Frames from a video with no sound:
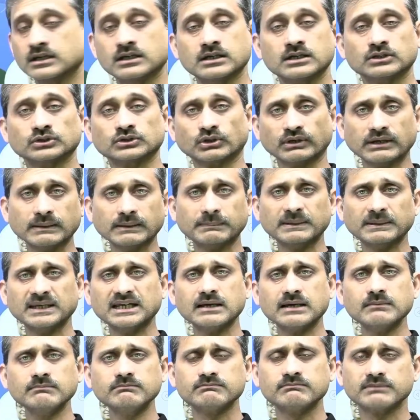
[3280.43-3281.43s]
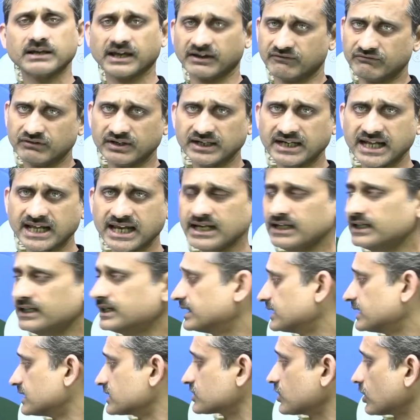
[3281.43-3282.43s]
3 p.m. every day it
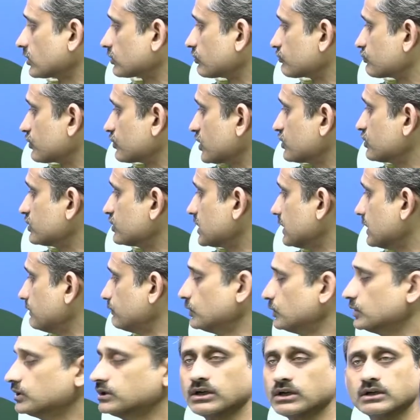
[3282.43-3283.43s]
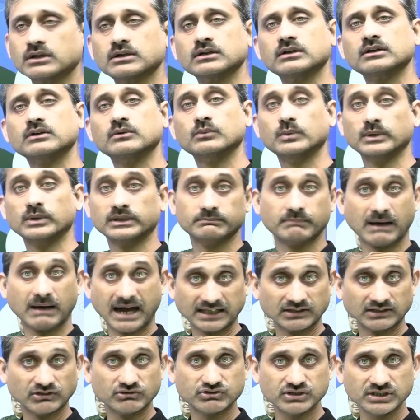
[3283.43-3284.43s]
is Dr. Sachin Kapur with
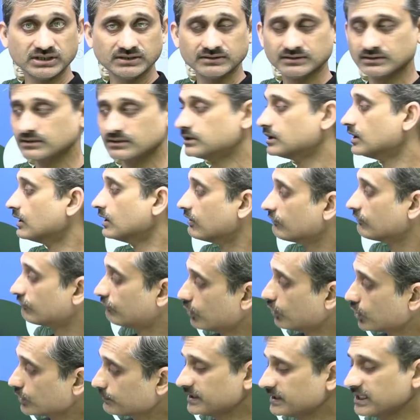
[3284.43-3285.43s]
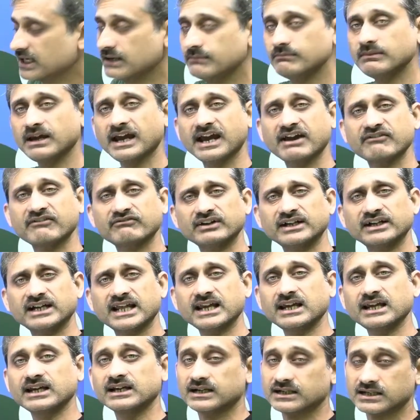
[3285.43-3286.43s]
biology. 4 p.m. every day
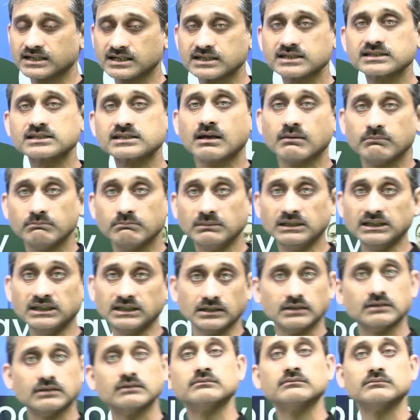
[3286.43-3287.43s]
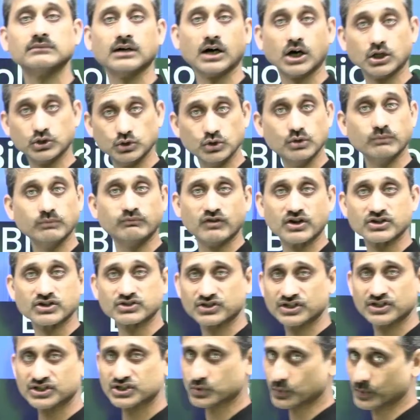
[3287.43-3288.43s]
it is me, Anoop
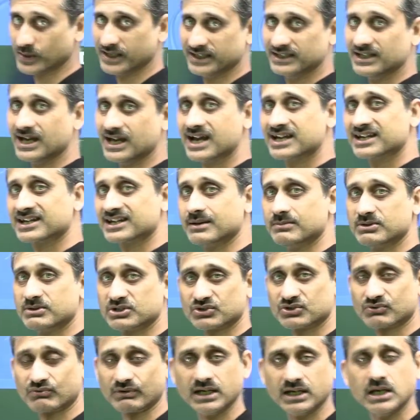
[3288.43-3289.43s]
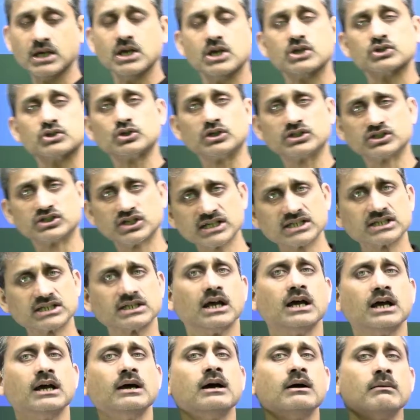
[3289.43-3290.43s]
Vashishtha, with chemistry. So just
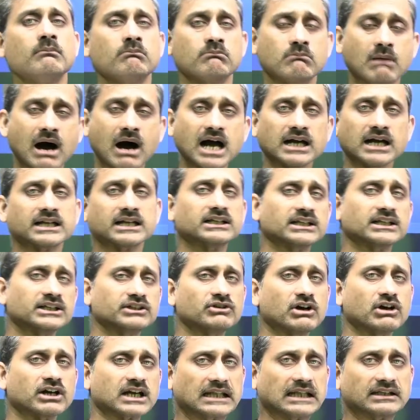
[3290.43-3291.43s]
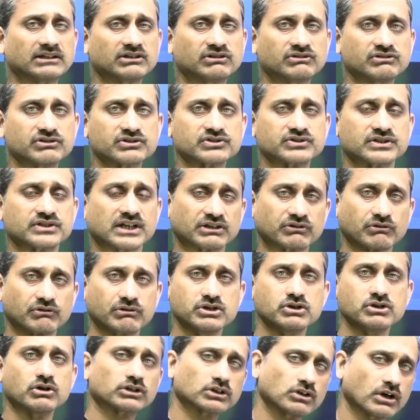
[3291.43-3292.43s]
mark it in your calendars that 3
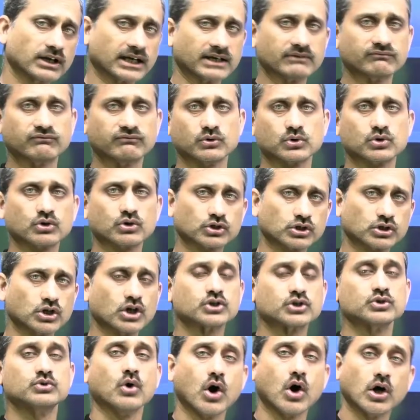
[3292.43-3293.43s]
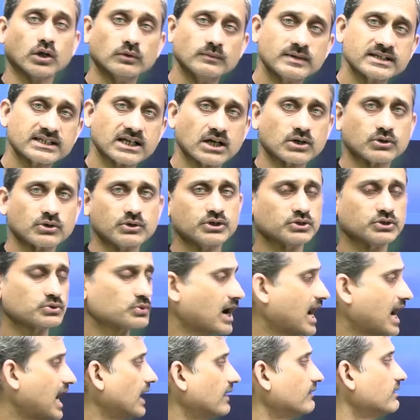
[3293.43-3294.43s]
o'clock and 4 o'clock you always are going to have